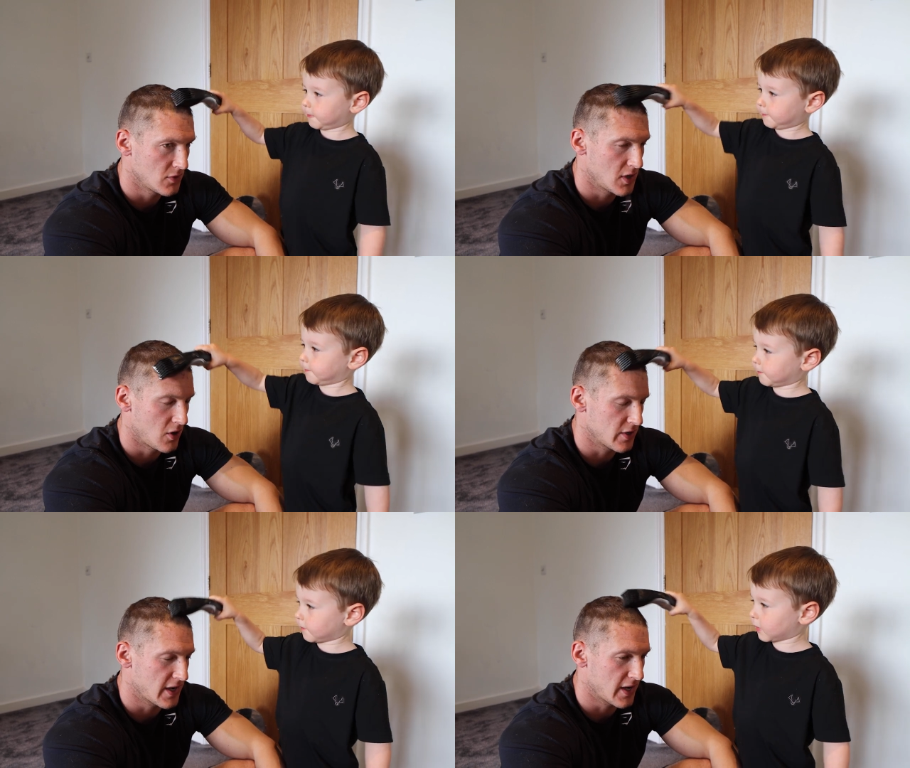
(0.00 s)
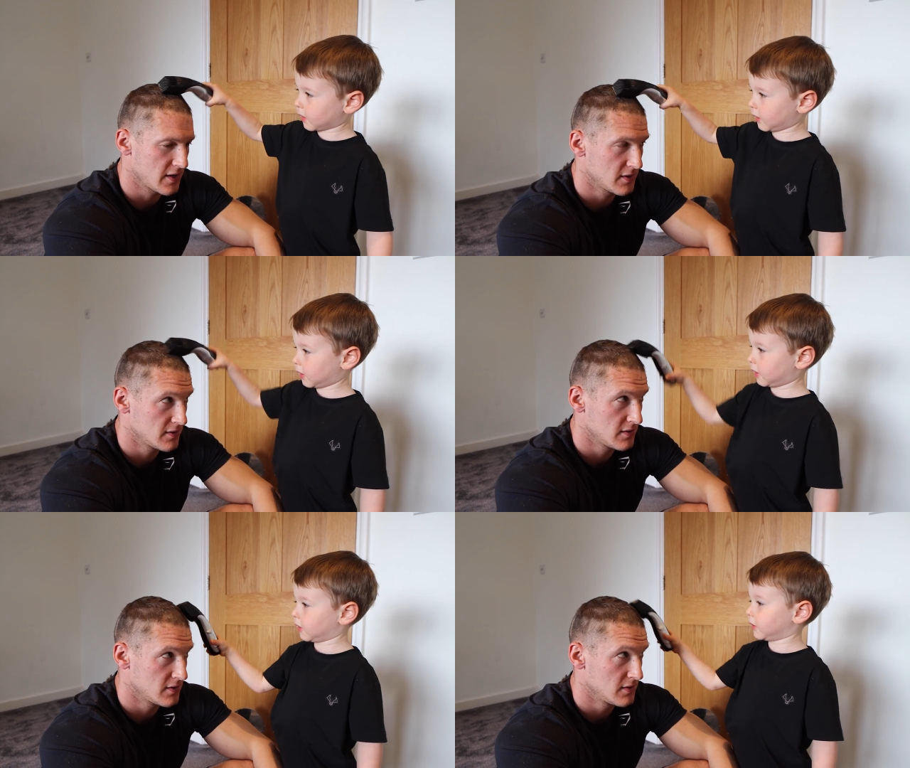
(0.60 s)
Speaker 1: What, like holiday?
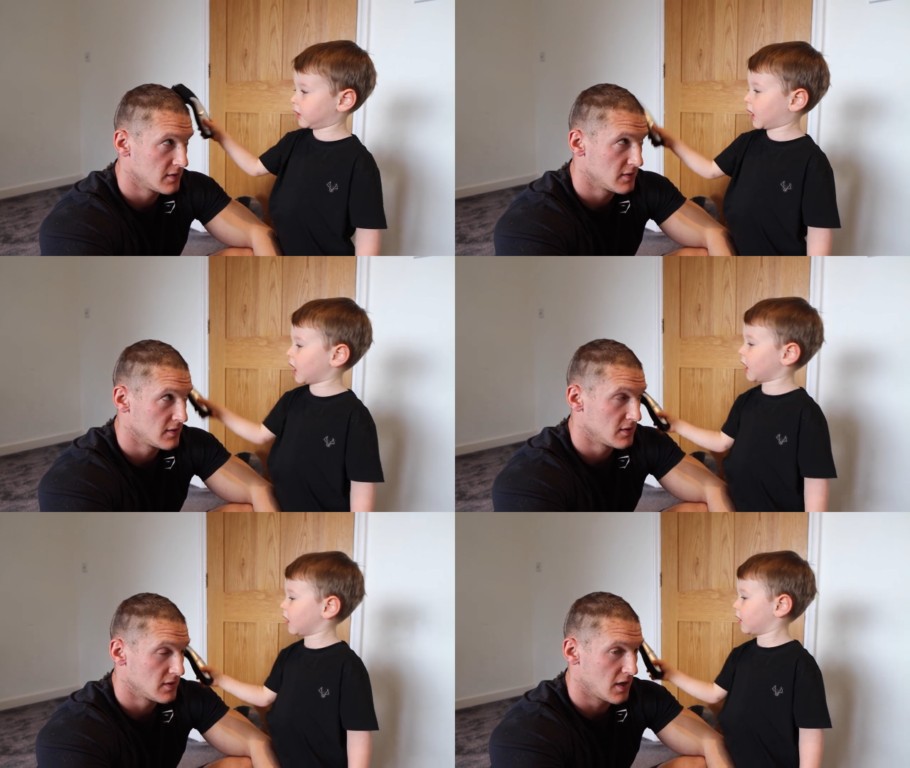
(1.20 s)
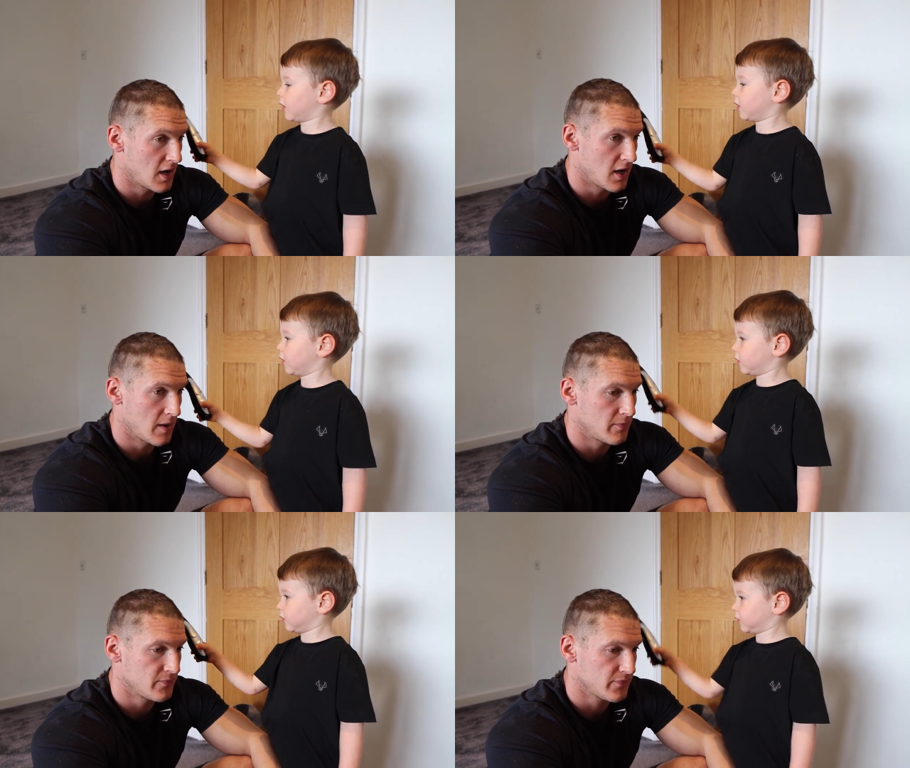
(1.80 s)
Yeah.
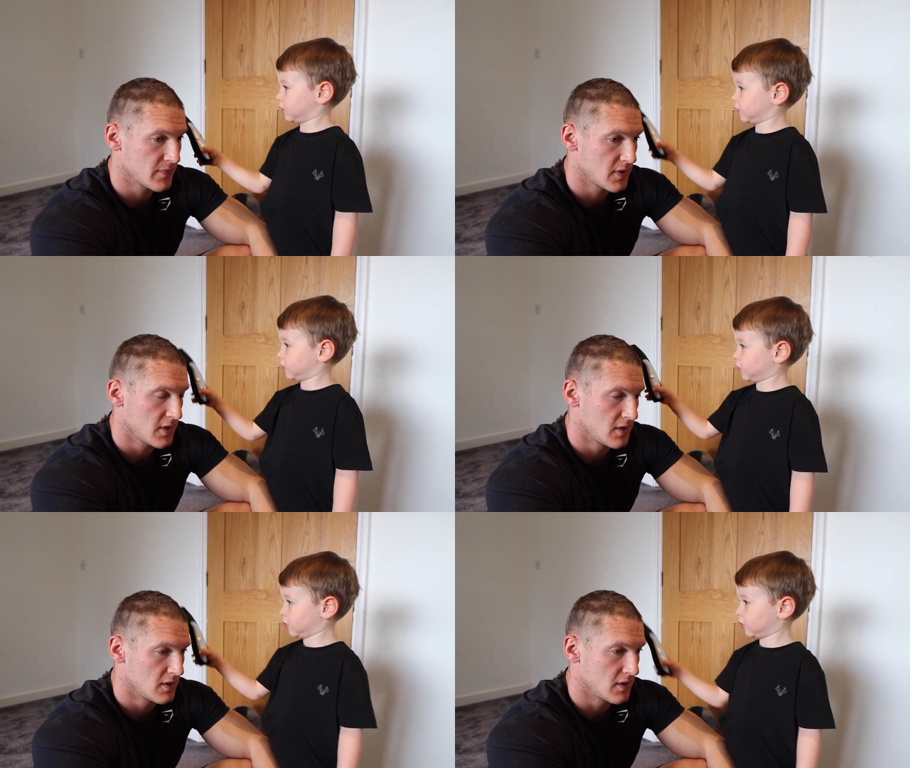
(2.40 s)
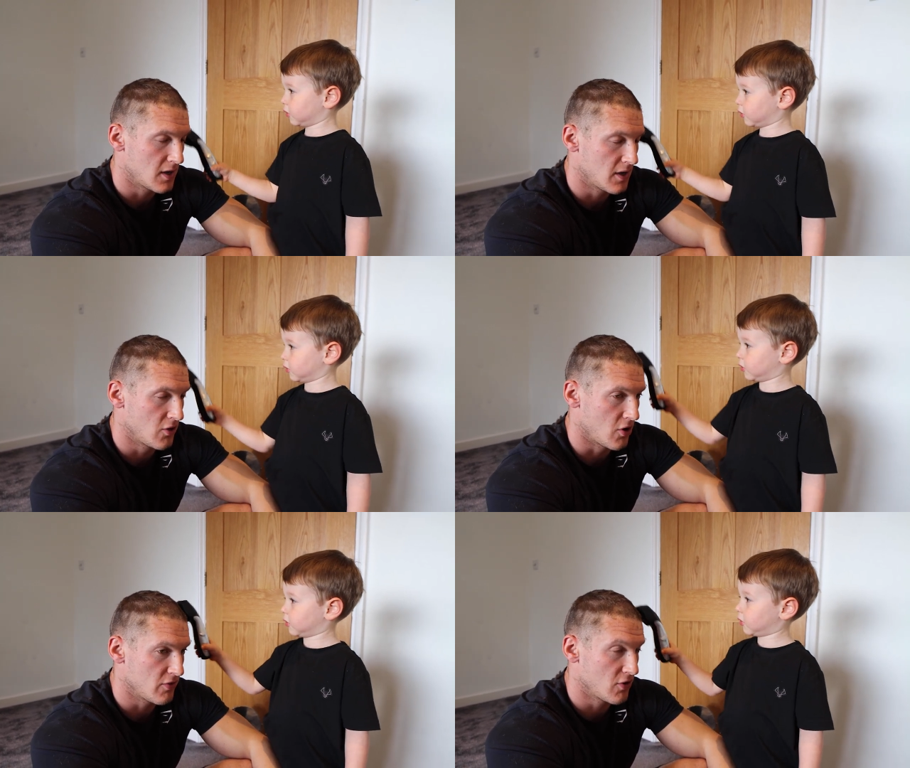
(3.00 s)
Um,
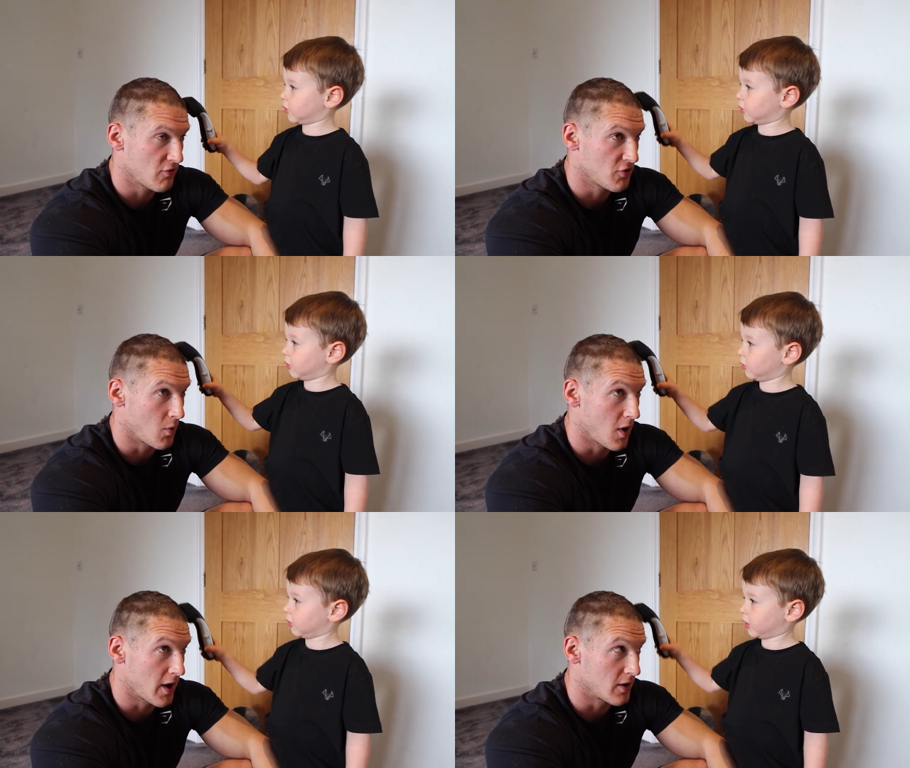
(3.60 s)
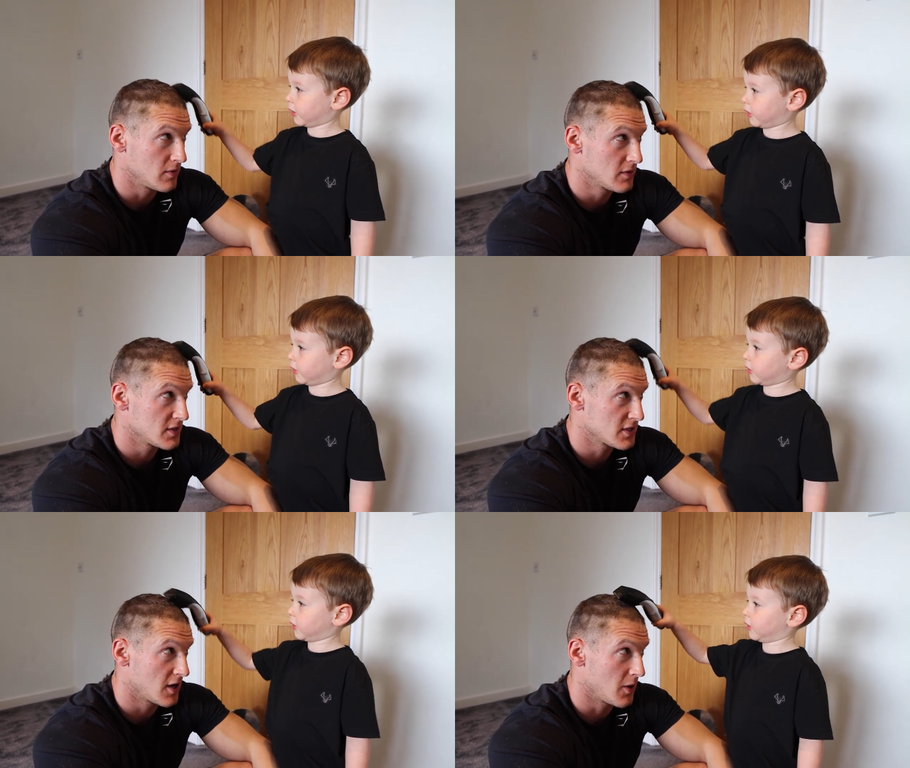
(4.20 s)
not not for a while
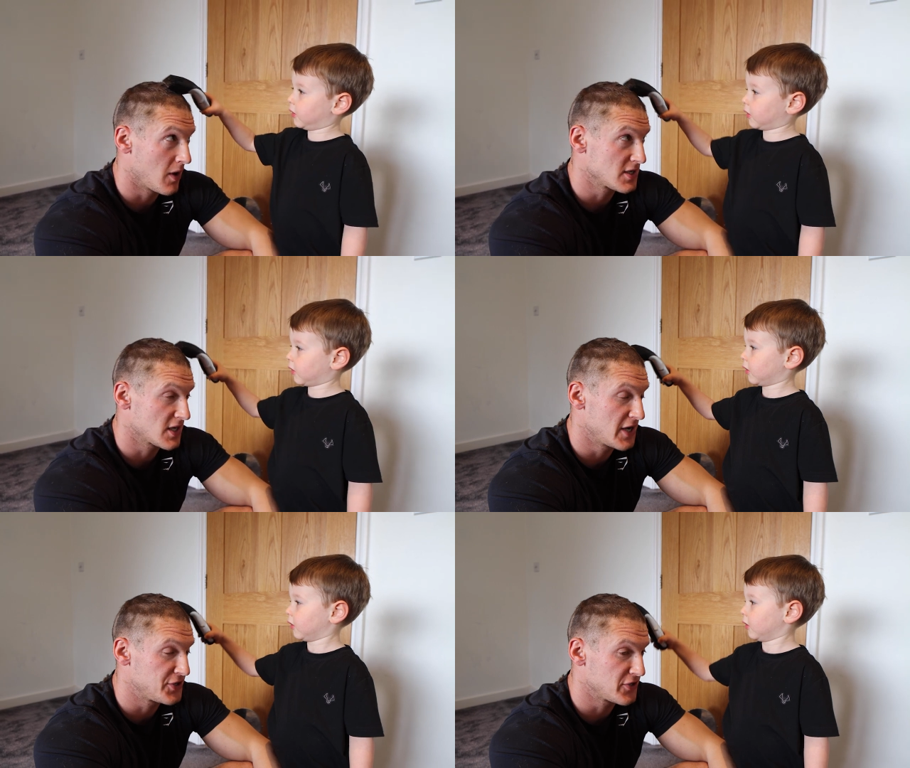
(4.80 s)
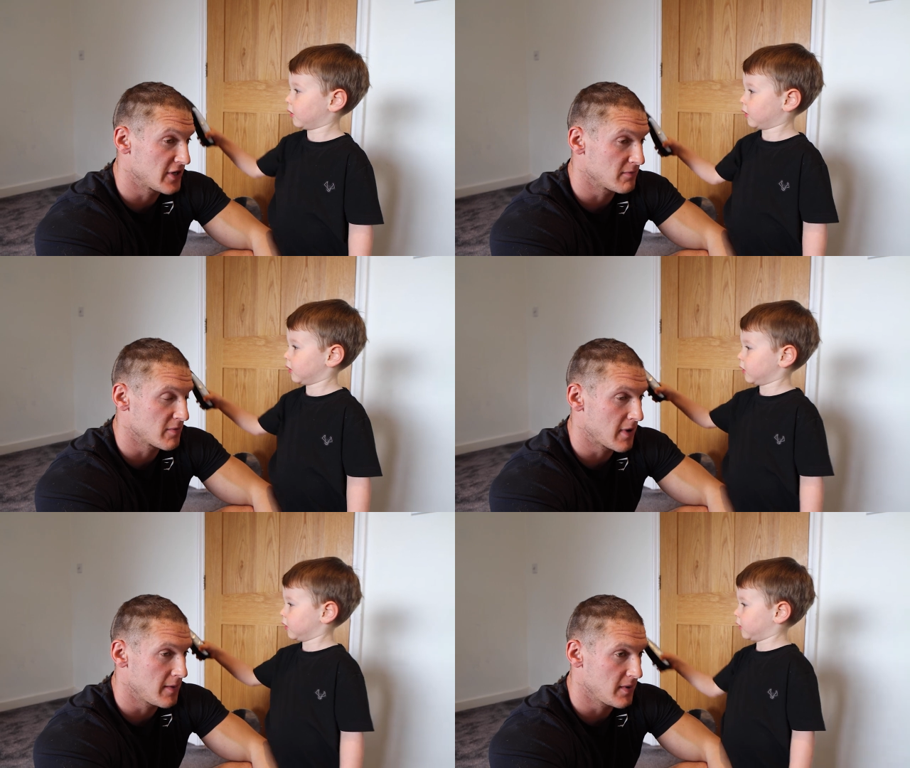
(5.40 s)
because of the whole isolation thing, but
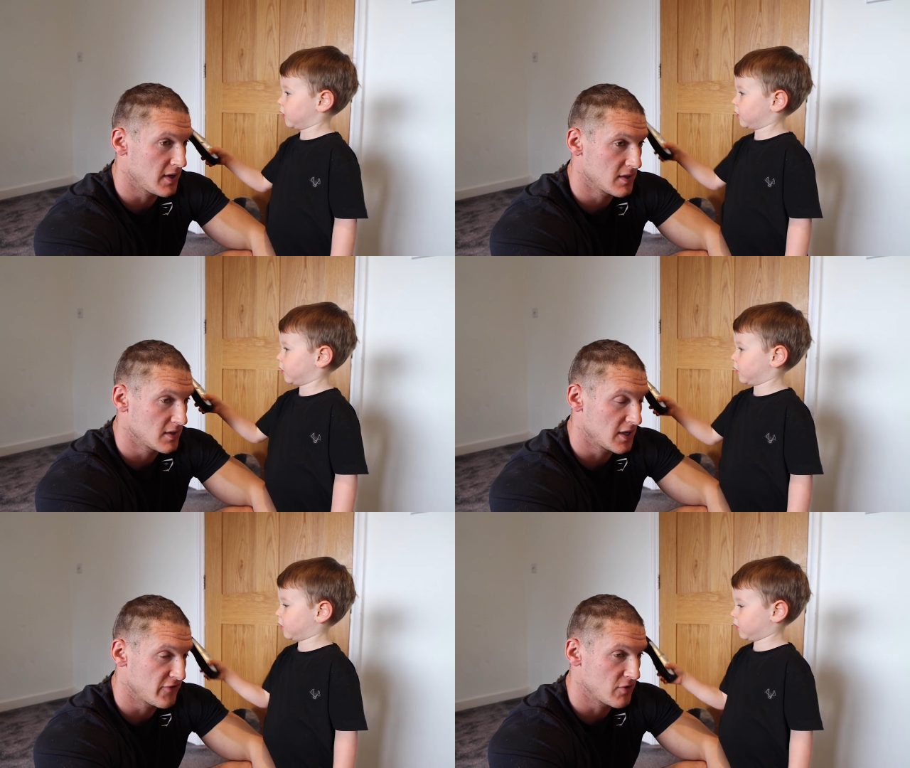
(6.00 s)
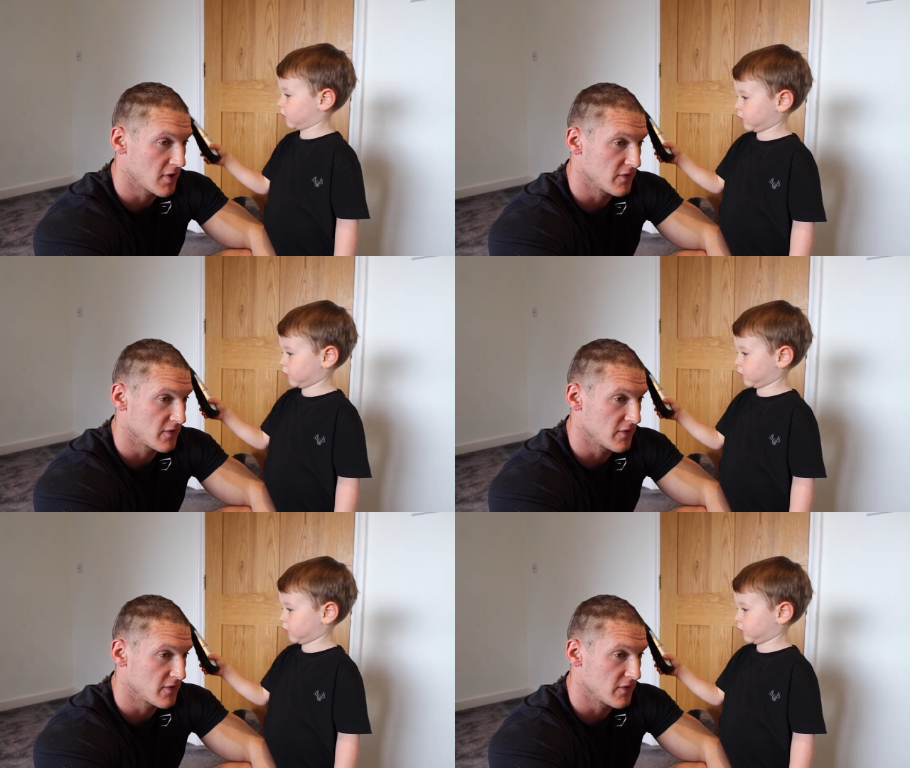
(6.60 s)
maybe in a few